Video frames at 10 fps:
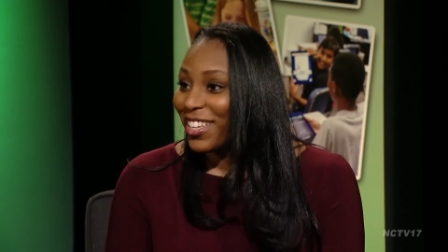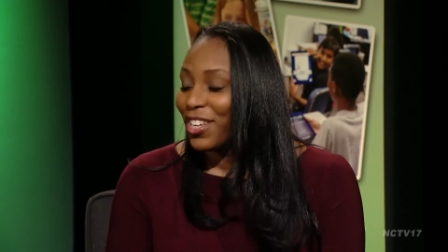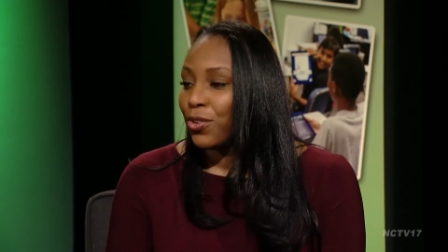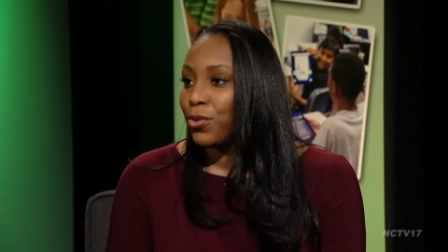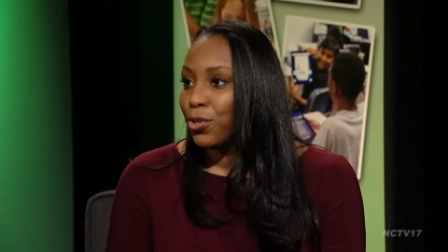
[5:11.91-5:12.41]

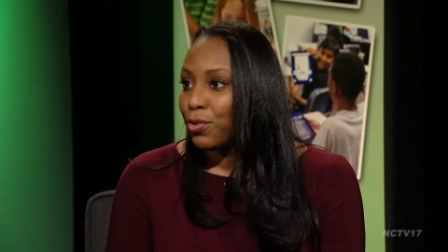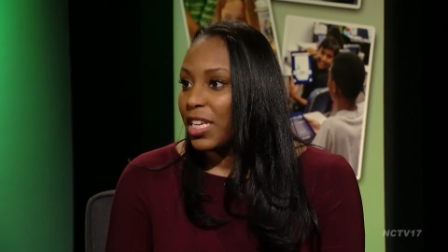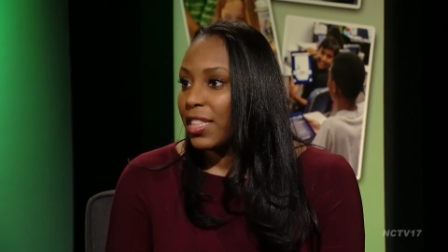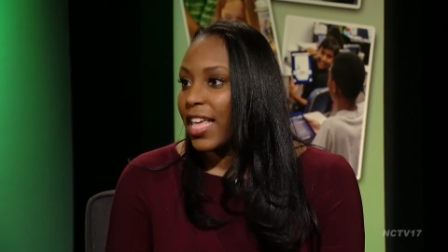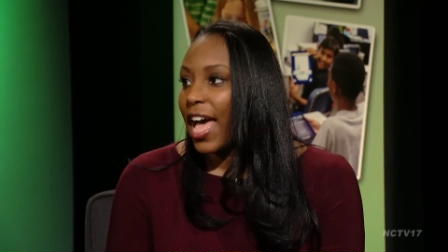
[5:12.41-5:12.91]
and you do
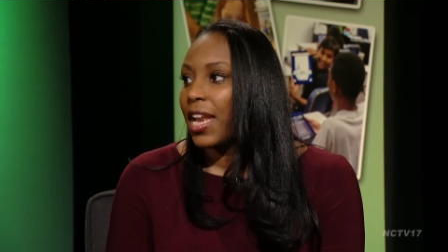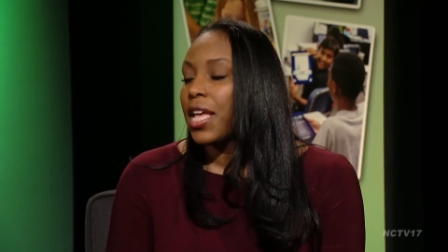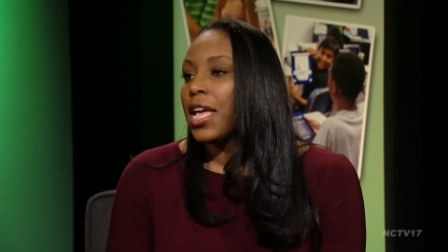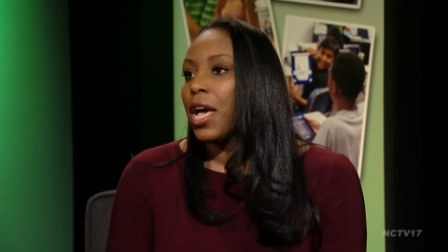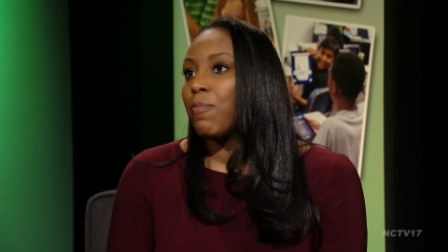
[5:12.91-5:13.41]
need that,
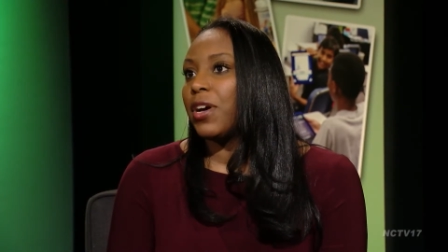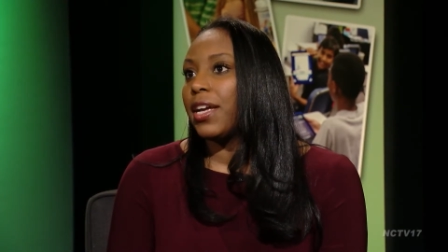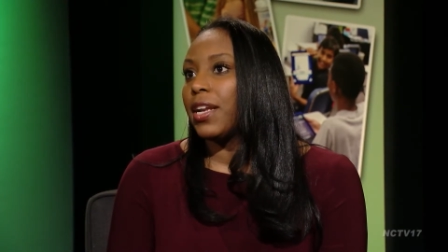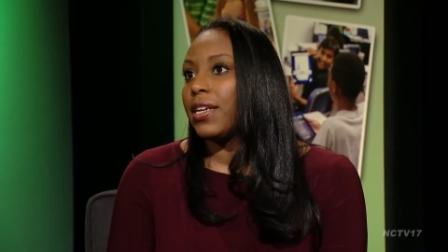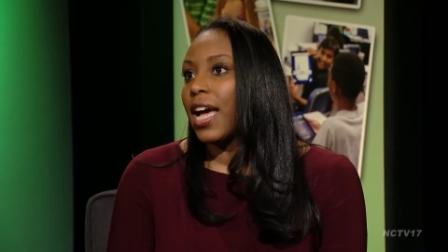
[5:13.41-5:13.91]

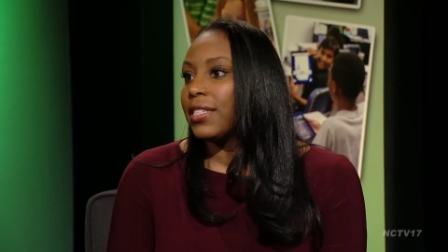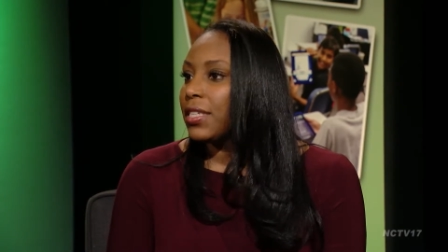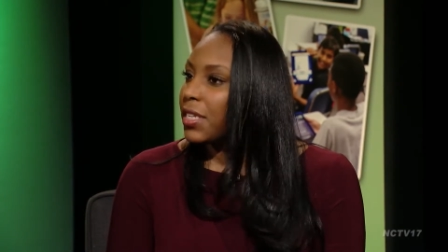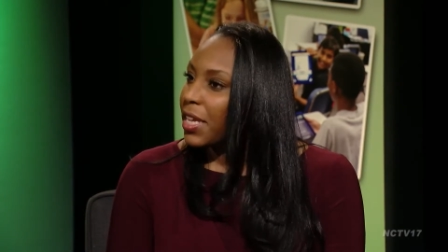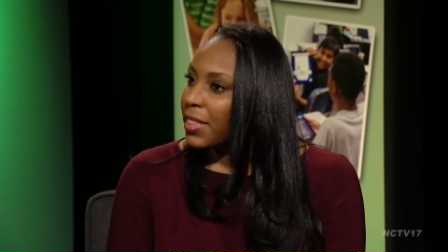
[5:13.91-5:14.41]
but not
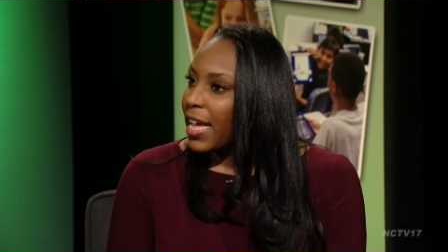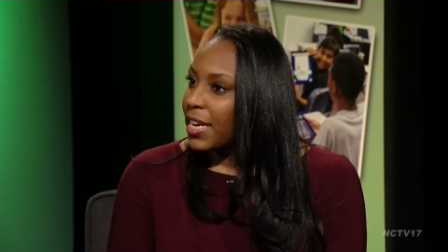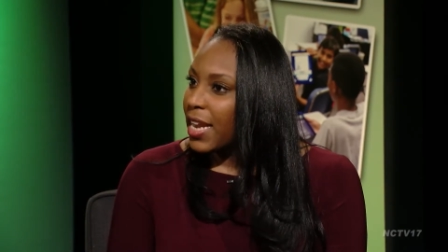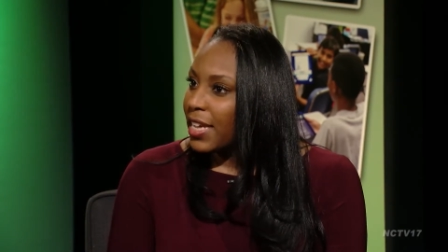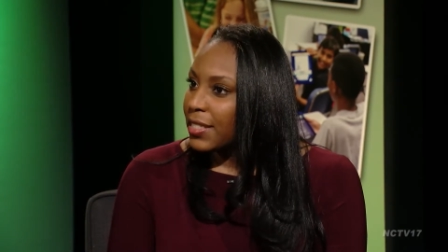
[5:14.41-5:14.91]
to look at that
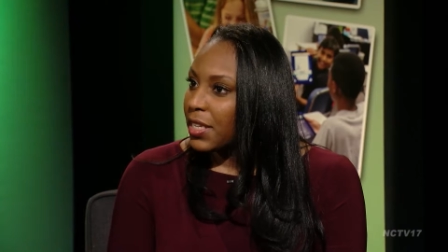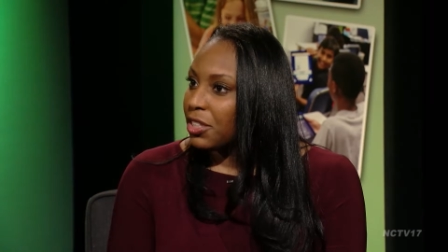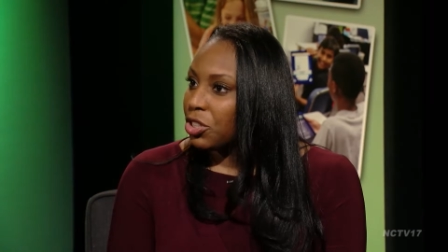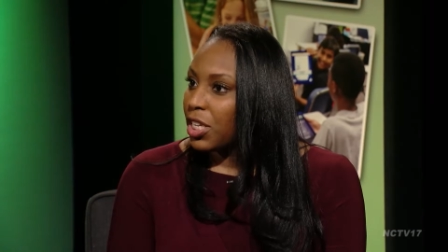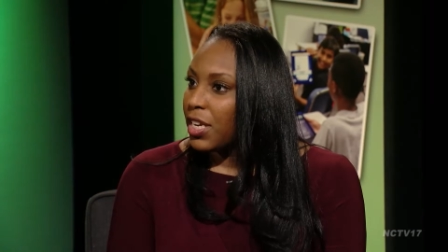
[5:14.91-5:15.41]
in
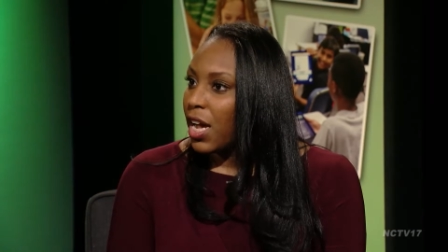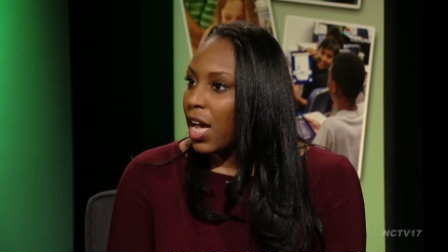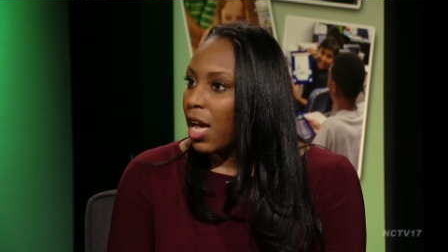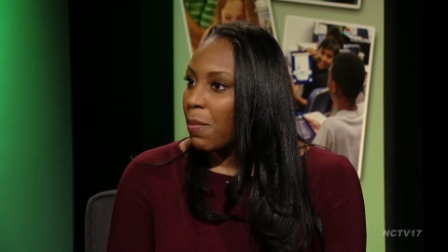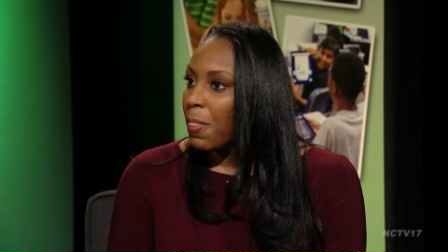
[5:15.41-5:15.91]
isolation
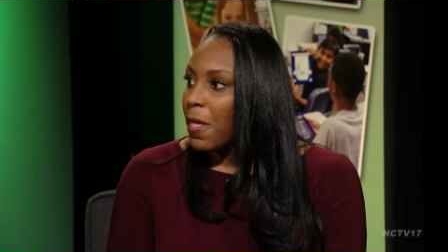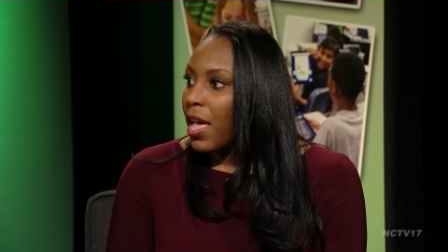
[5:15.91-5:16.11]
um,